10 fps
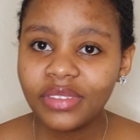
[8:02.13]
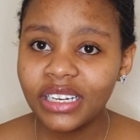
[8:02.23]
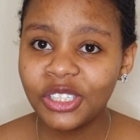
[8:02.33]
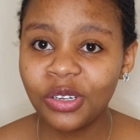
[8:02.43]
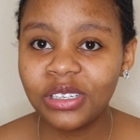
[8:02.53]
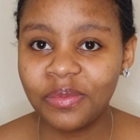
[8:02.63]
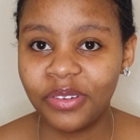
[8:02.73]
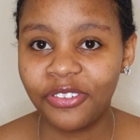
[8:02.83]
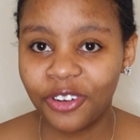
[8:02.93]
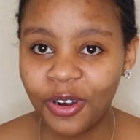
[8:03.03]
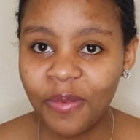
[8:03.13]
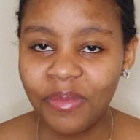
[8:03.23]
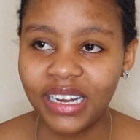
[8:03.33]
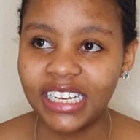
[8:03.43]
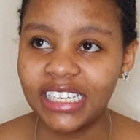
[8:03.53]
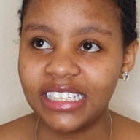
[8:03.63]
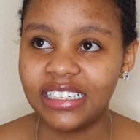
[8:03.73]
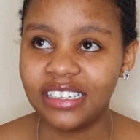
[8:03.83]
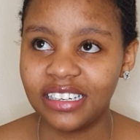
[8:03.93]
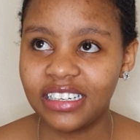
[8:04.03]
shortly before
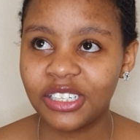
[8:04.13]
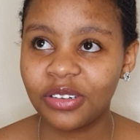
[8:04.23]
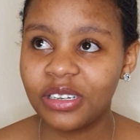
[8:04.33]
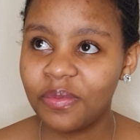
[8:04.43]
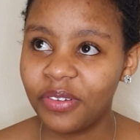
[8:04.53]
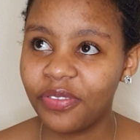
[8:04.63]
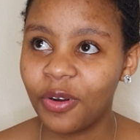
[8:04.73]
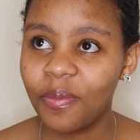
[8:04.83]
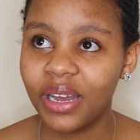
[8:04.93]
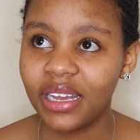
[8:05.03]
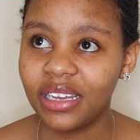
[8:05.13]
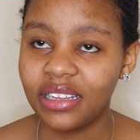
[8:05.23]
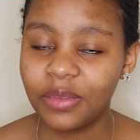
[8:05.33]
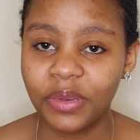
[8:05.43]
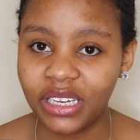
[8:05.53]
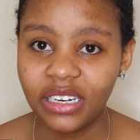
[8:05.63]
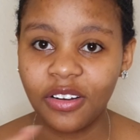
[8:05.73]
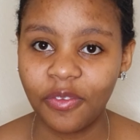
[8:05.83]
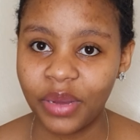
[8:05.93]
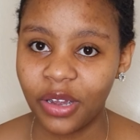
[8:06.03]
the beginning
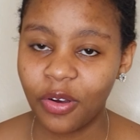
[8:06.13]
of my